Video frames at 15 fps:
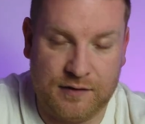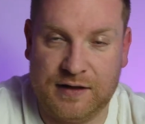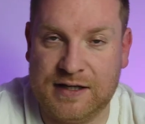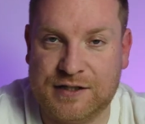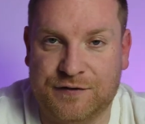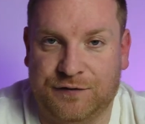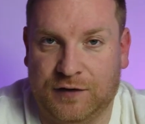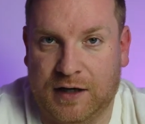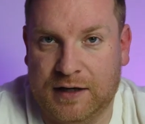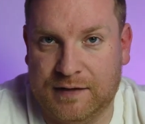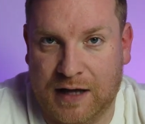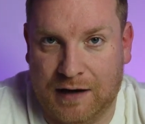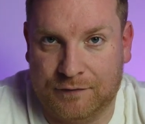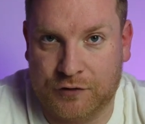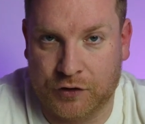this
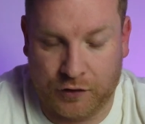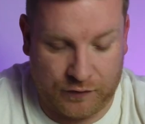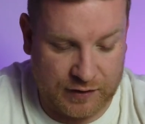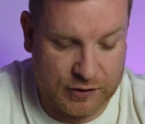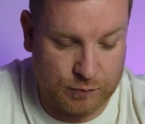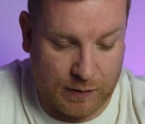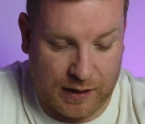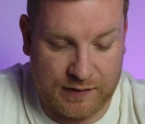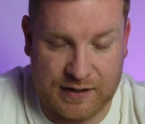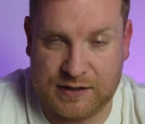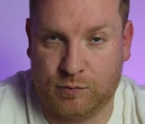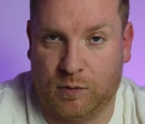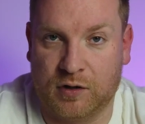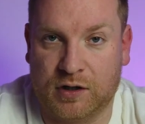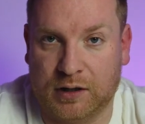flight that I've done on this, where
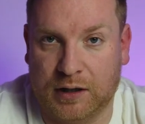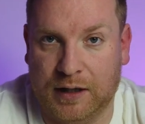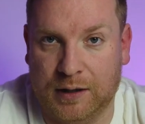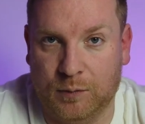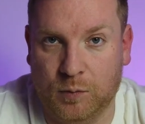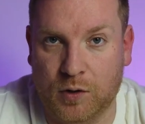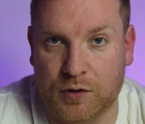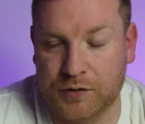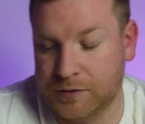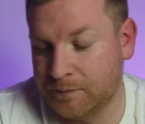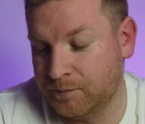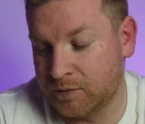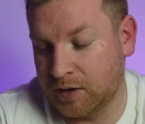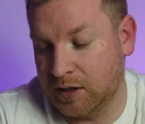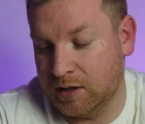this one clearly won,
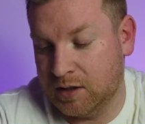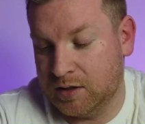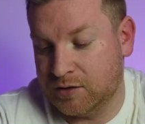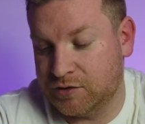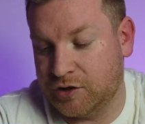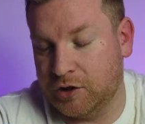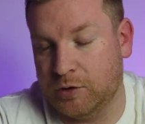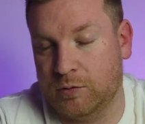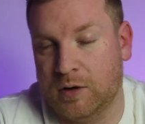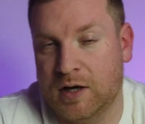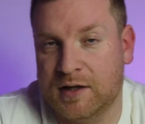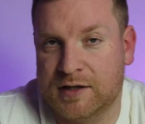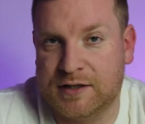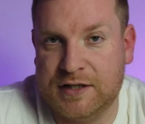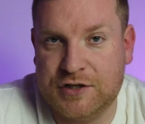
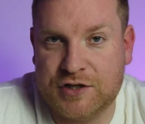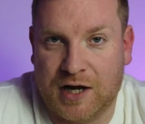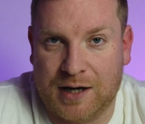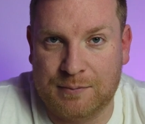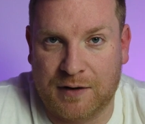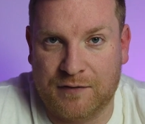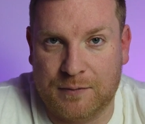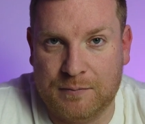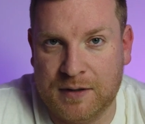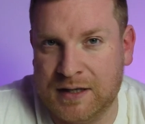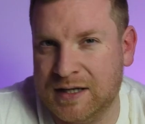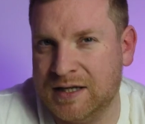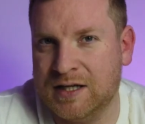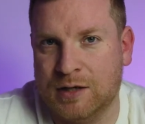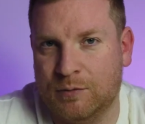to the D J I Mavic
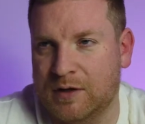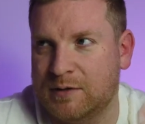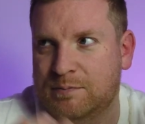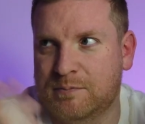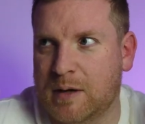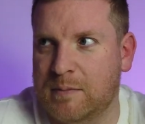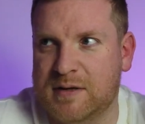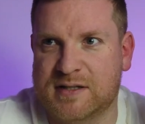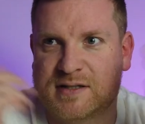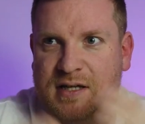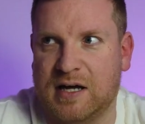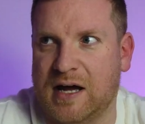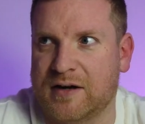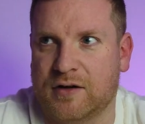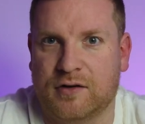Mini with maybe,
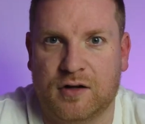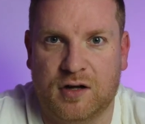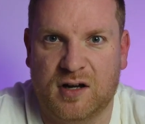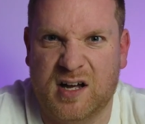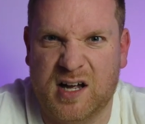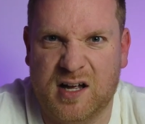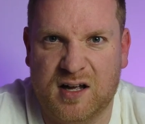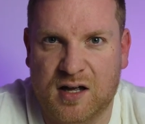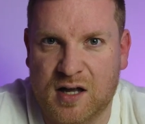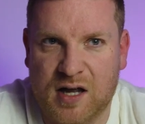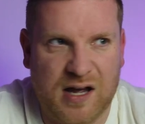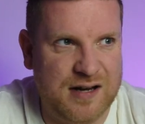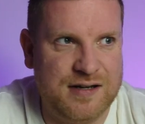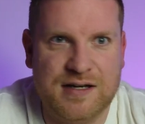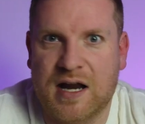say, I don't know, a,
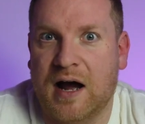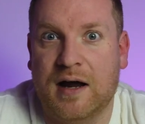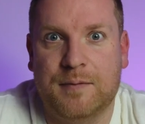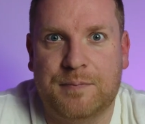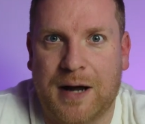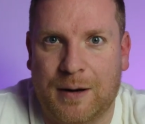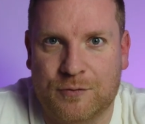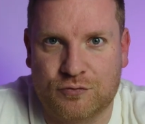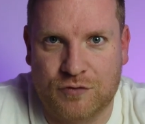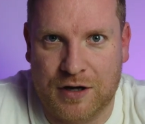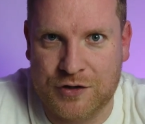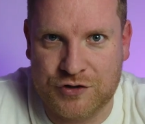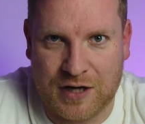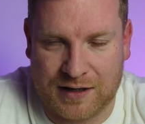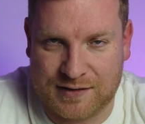a nine pound
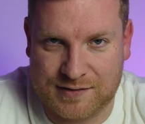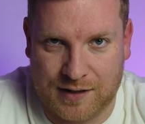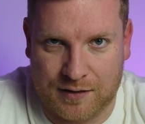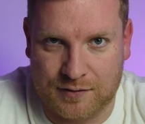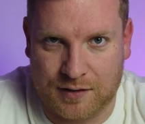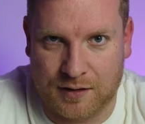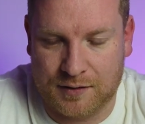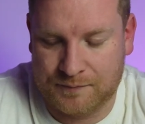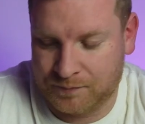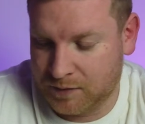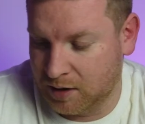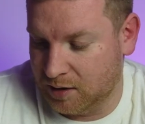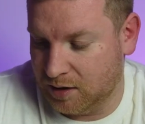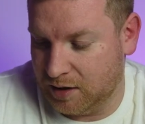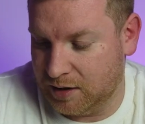range extender,
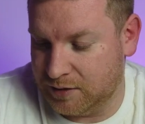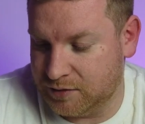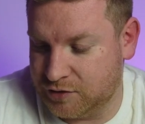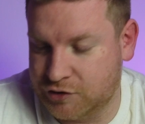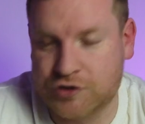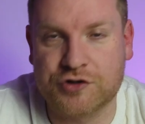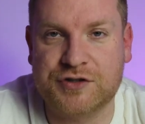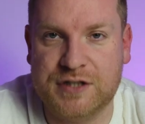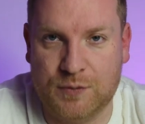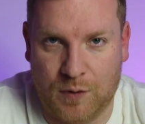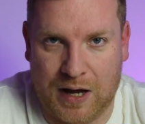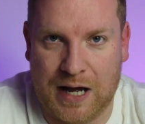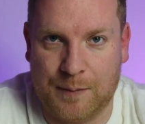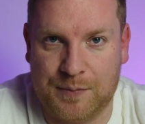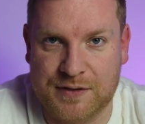and just see
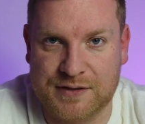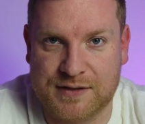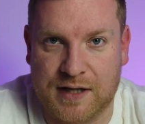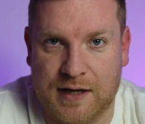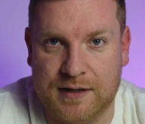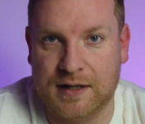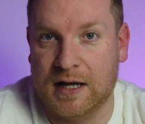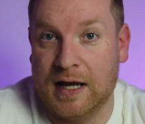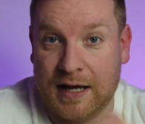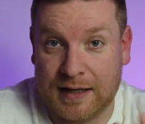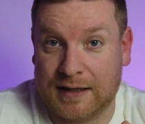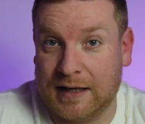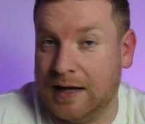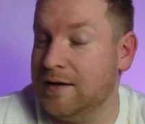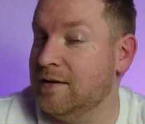what happens then.
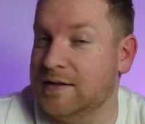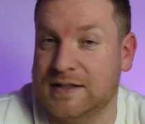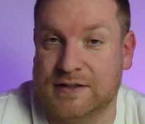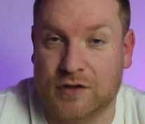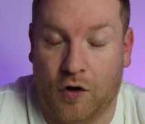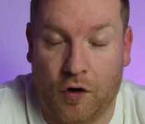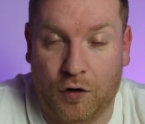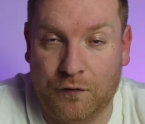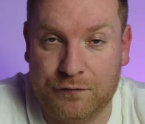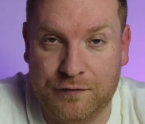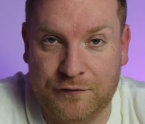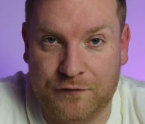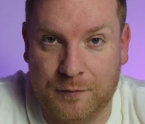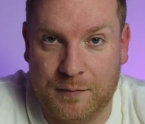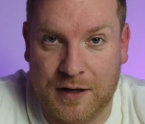Again, this is all
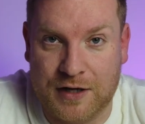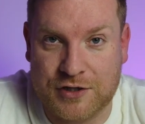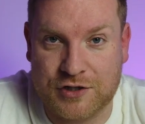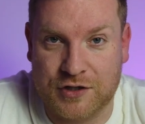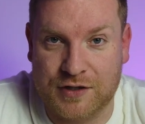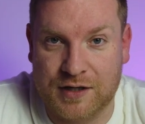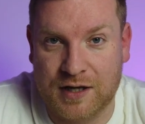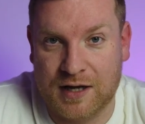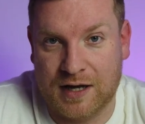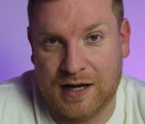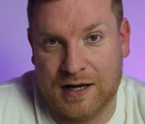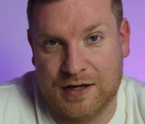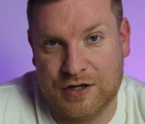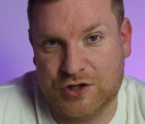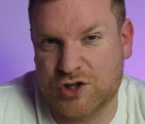for information,
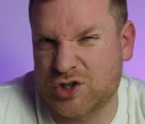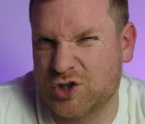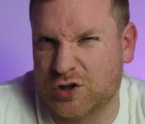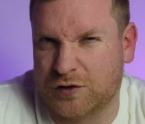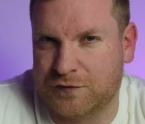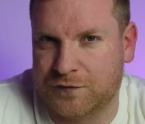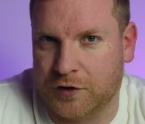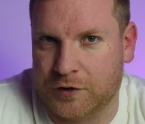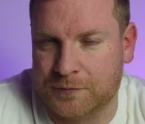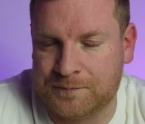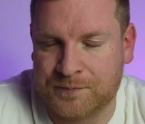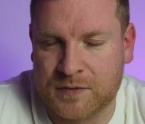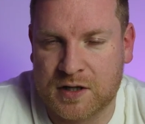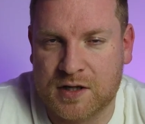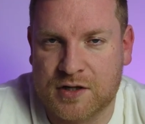and it's just good fun.
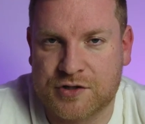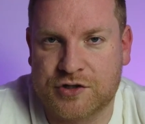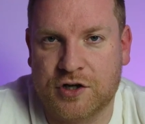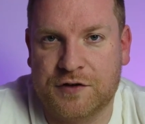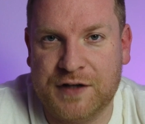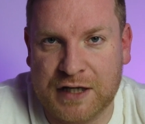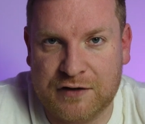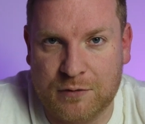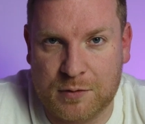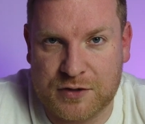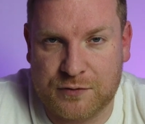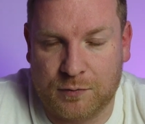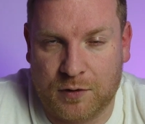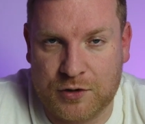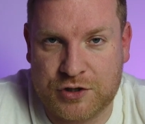So thank you very
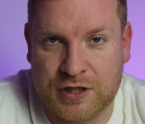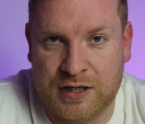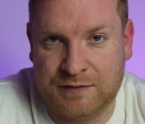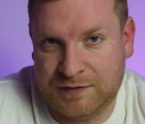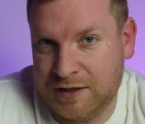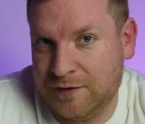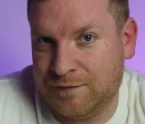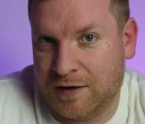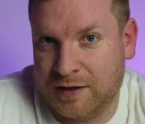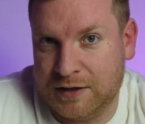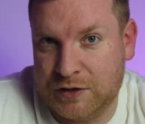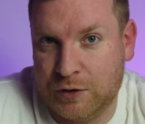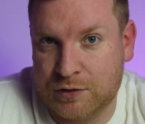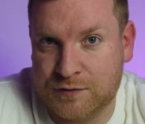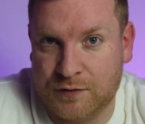much for watching. If you did find
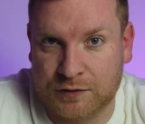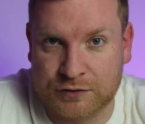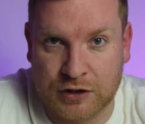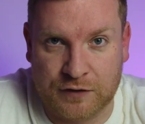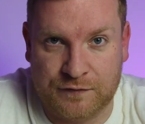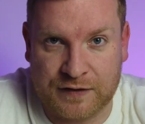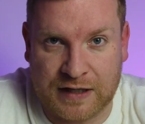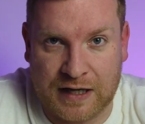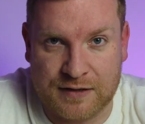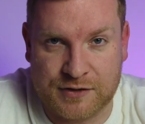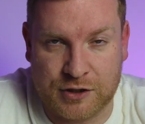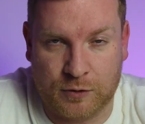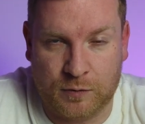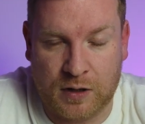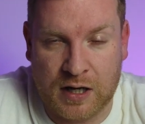this useful, don't
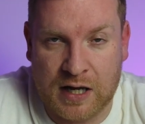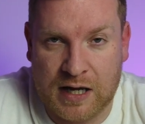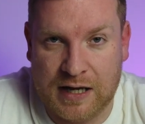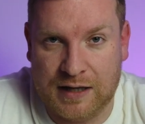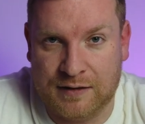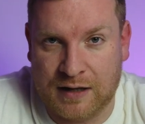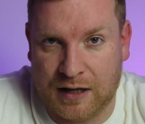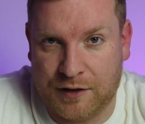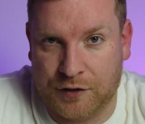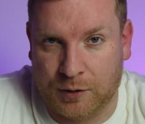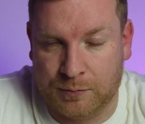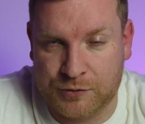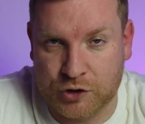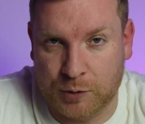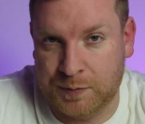forget to hit that
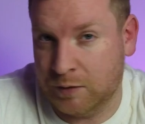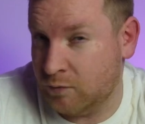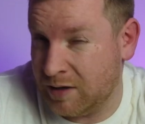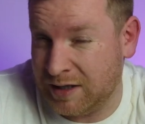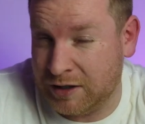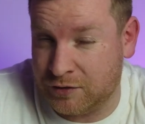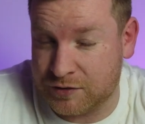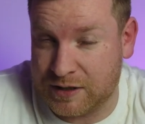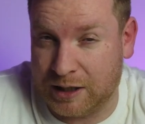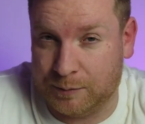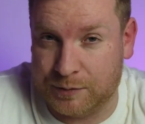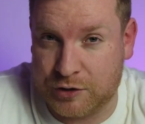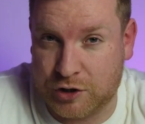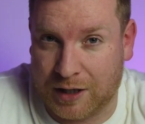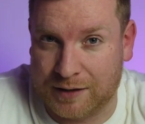thumbs up. It really does
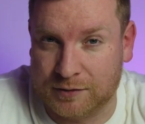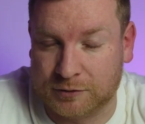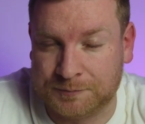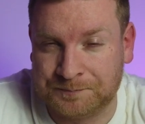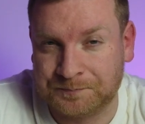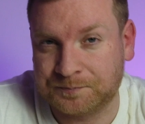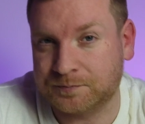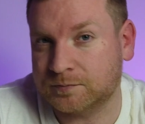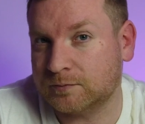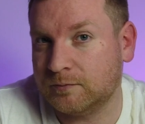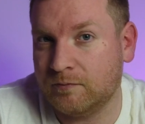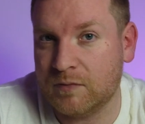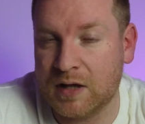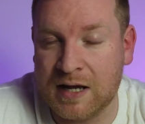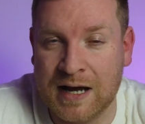help the channel.
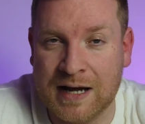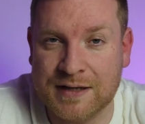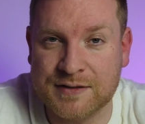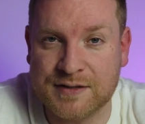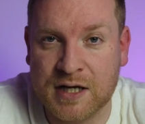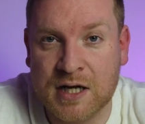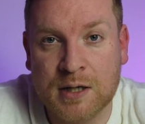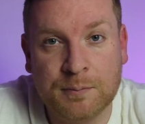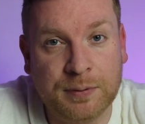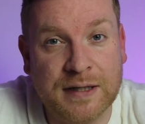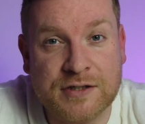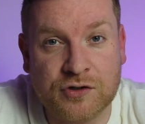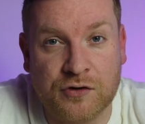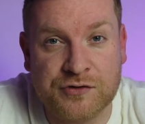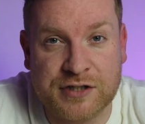And
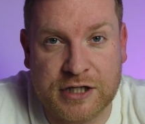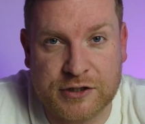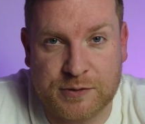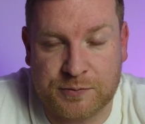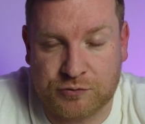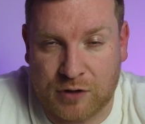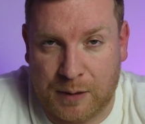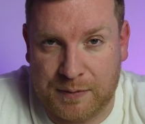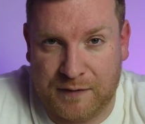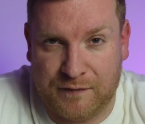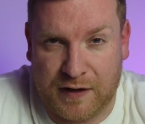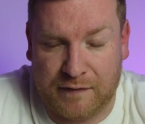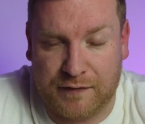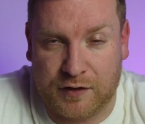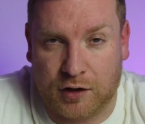please consider subscribing
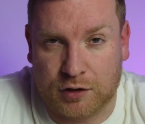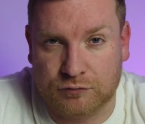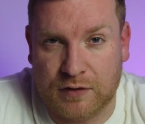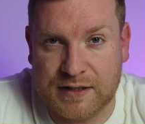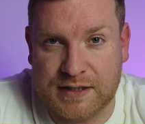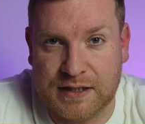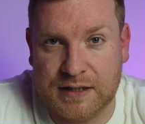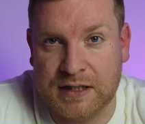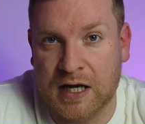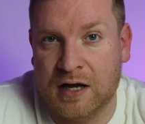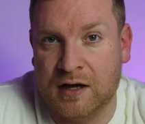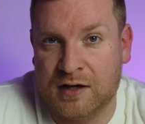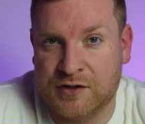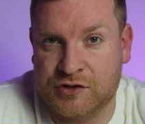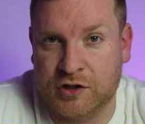if you haven't already,
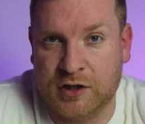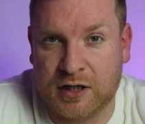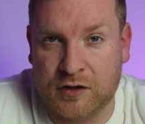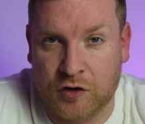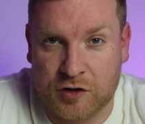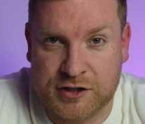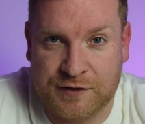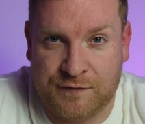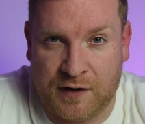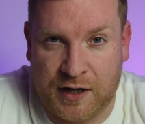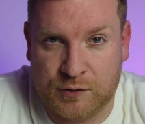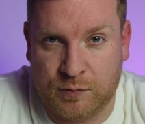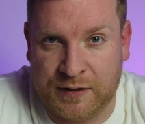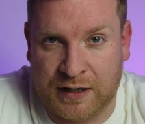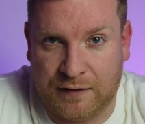so you get
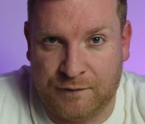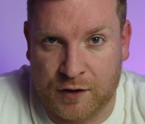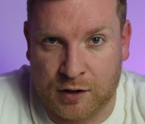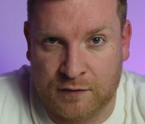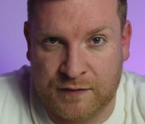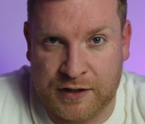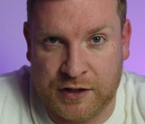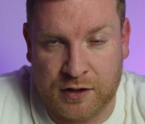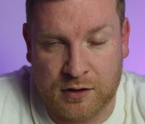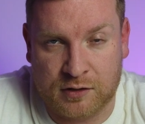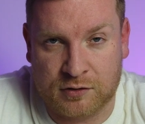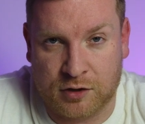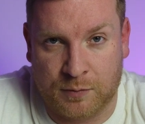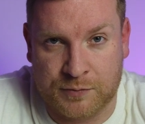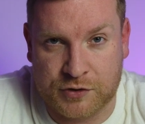notified when that follow
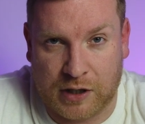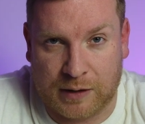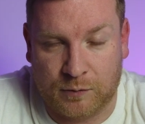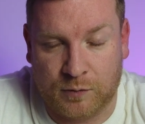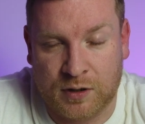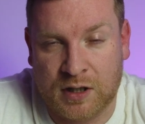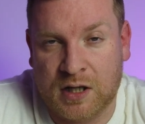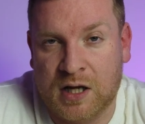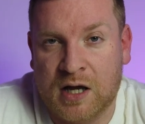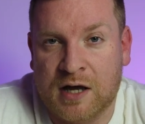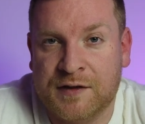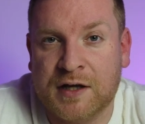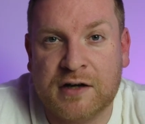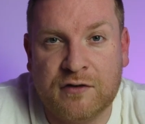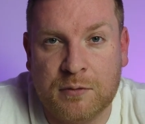video comes out.
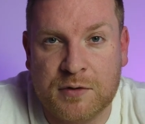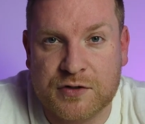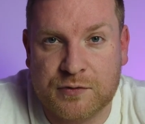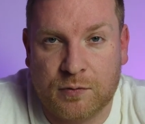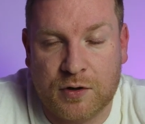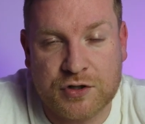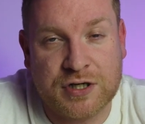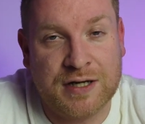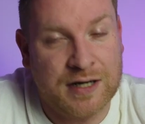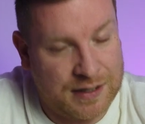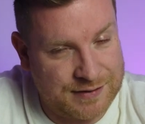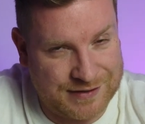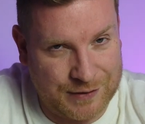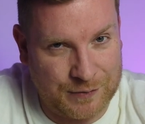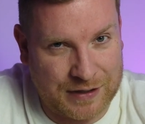Thank you very much for watching,
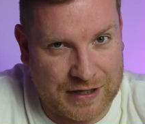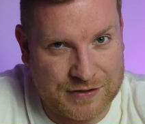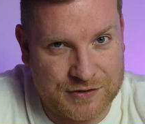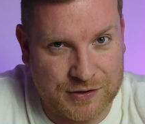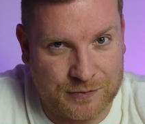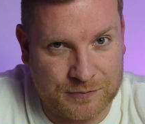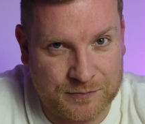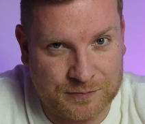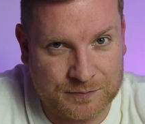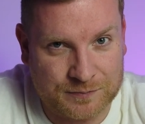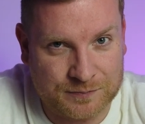and see you again soon.